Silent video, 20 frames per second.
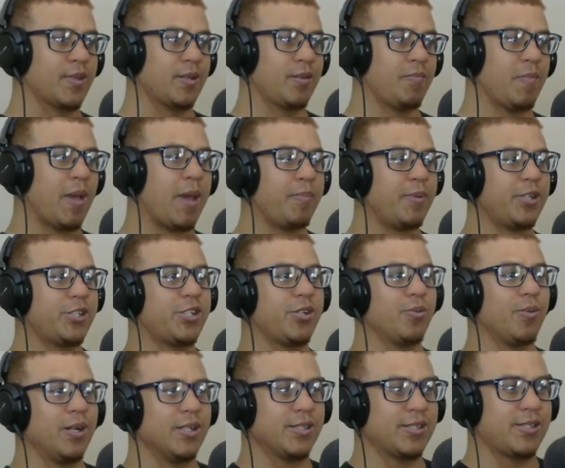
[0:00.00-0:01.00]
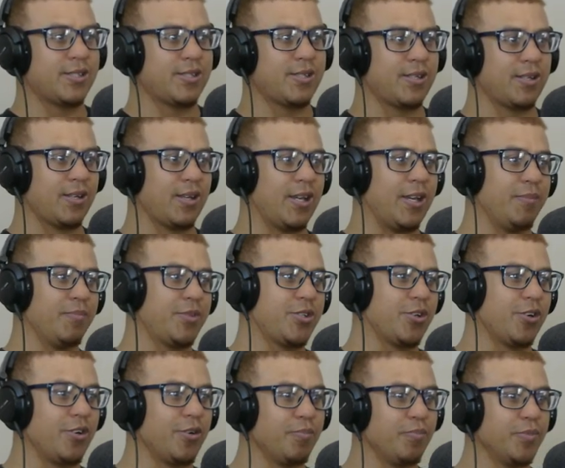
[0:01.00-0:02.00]
Maybe she wants him
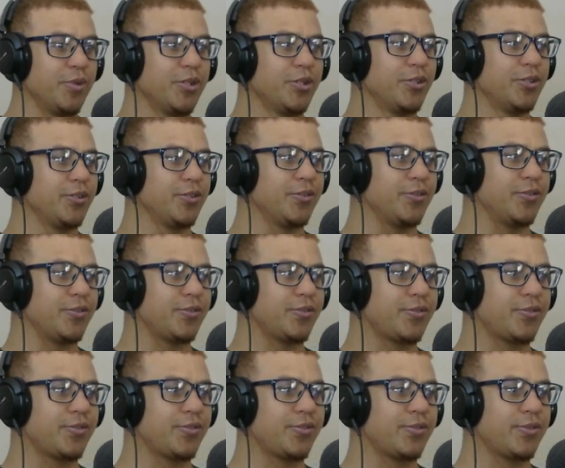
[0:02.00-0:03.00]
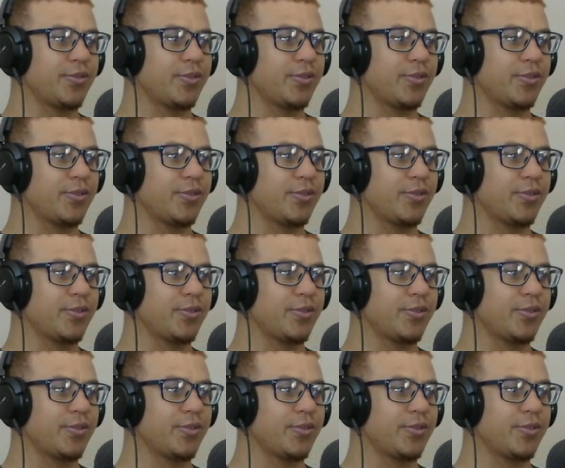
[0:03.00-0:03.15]
to remove.